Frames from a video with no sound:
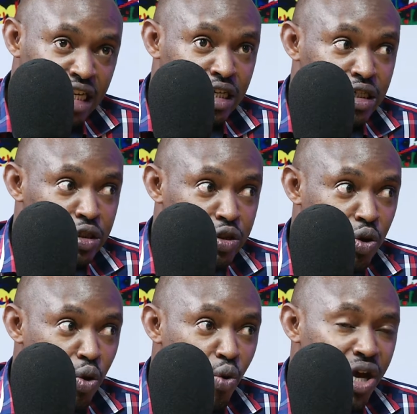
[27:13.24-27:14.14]

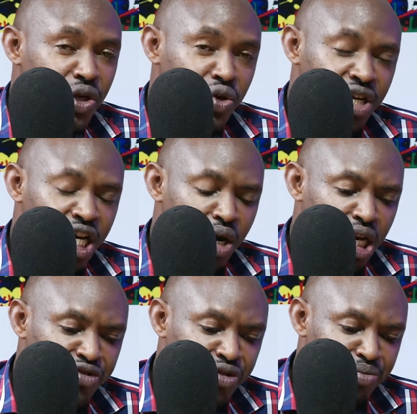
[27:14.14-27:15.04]
So we are doing our
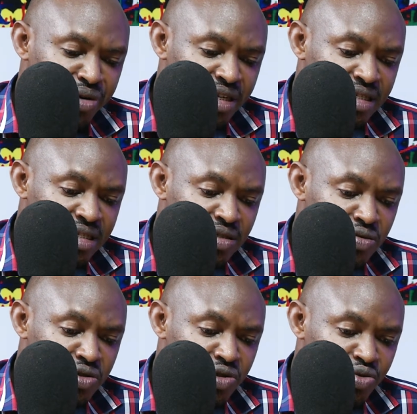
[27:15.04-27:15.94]
level best
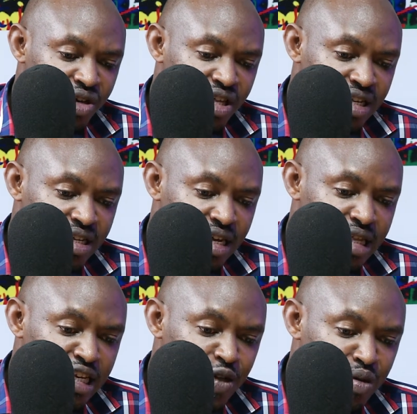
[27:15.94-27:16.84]
to ensure that
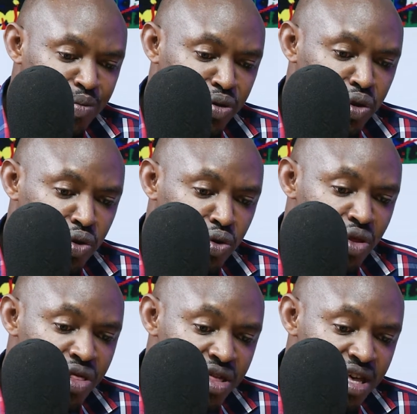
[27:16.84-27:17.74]
these people do
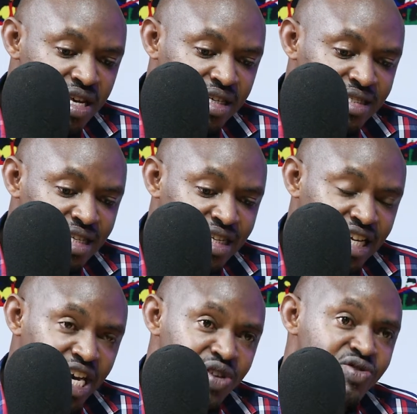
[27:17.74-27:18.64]
things that
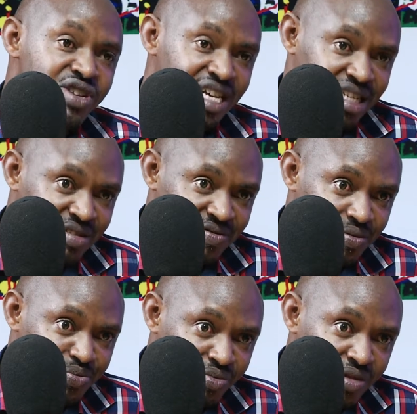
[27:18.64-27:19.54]
are creative,
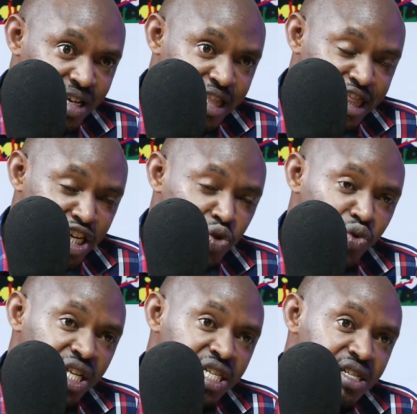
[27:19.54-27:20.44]
that
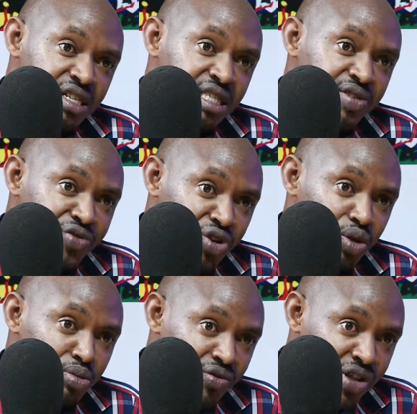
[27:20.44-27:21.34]
will increase the
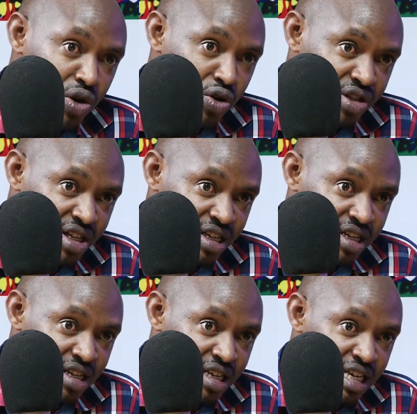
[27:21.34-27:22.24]
volume of the
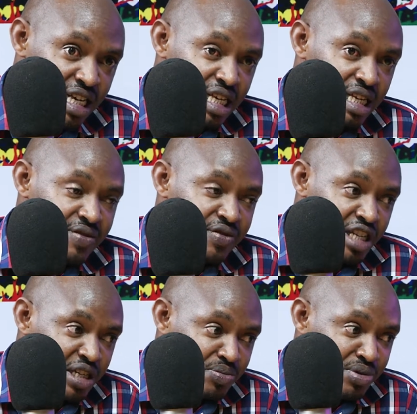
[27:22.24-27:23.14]
content. If
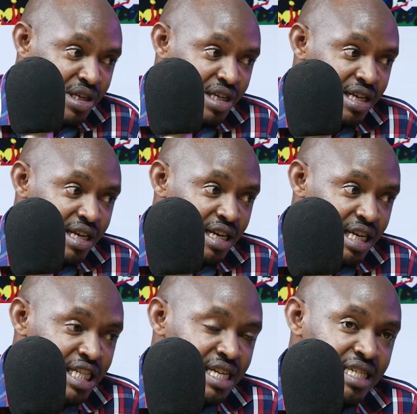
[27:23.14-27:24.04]
need be,
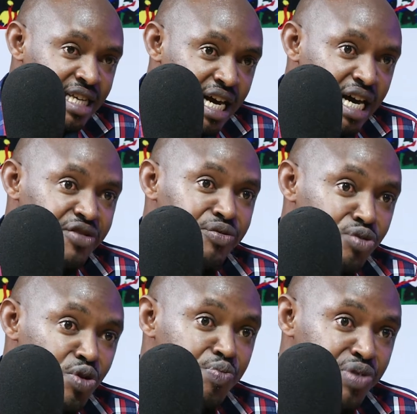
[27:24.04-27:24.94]
let us have
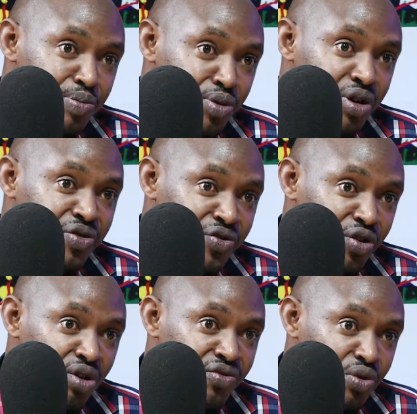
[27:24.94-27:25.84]
more people
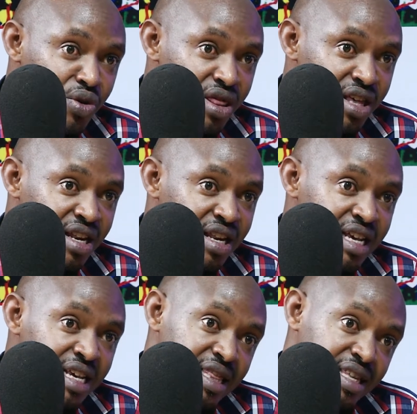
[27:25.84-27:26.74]
involved within
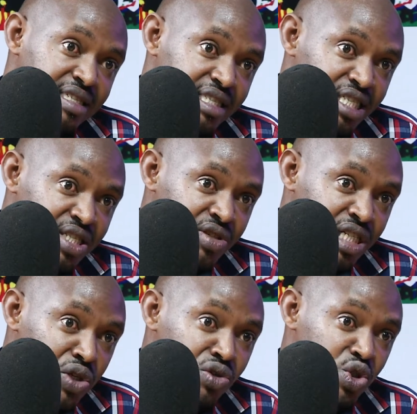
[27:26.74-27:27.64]
this industry
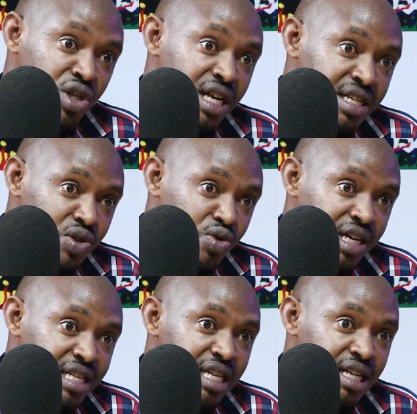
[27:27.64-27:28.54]
that are not journalists, who
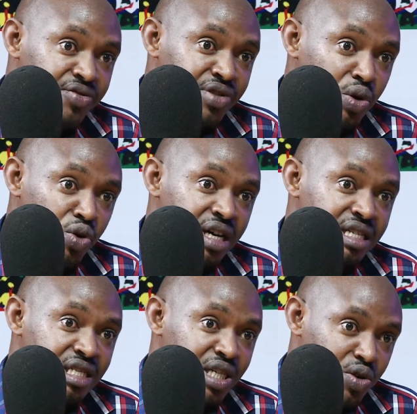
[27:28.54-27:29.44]
can deliver, who can
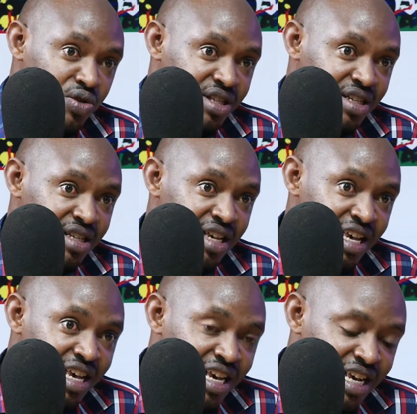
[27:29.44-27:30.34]
share content.
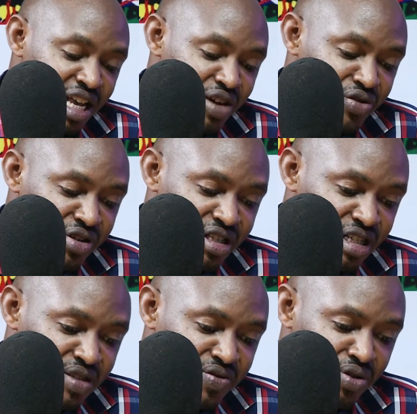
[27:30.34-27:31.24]
Like, for
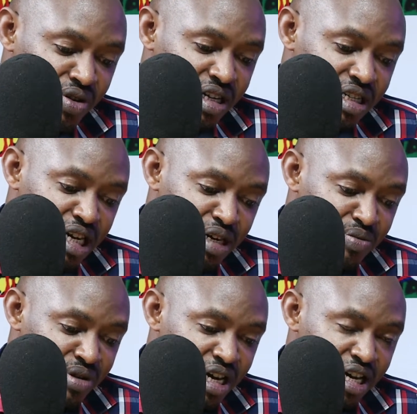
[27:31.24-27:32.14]
instance, if you look at
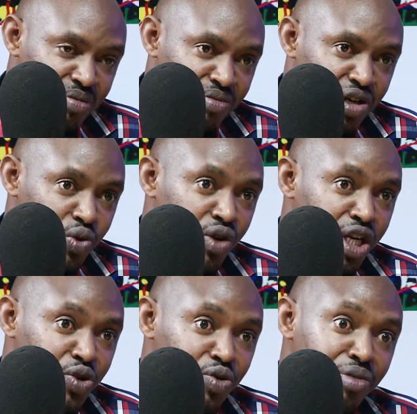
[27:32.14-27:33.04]
RB is
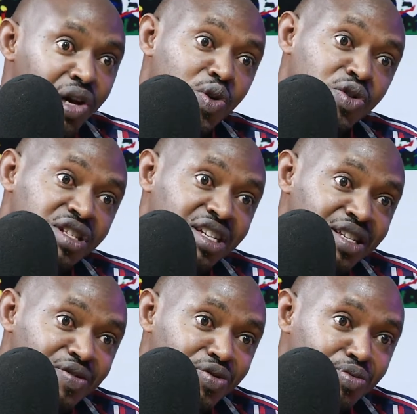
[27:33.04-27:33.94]
willing to buy content
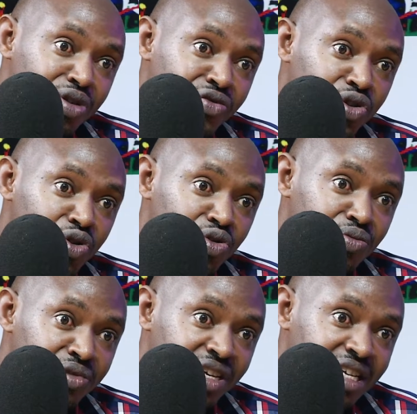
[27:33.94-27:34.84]
from whoever is going to
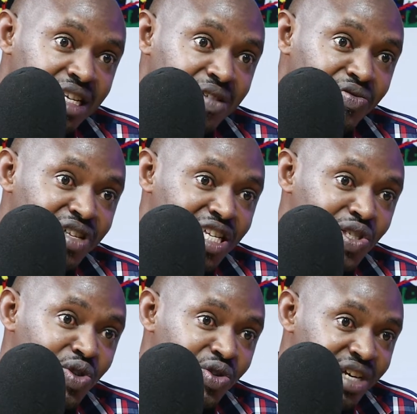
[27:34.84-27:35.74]
bring it, if it is
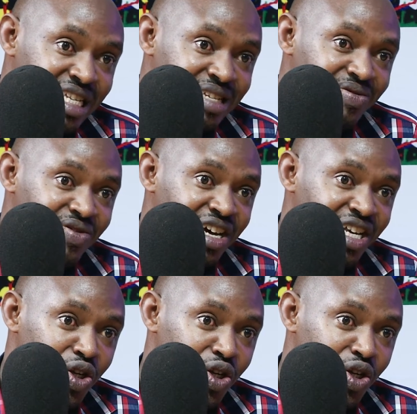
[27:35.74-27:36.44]
creative and,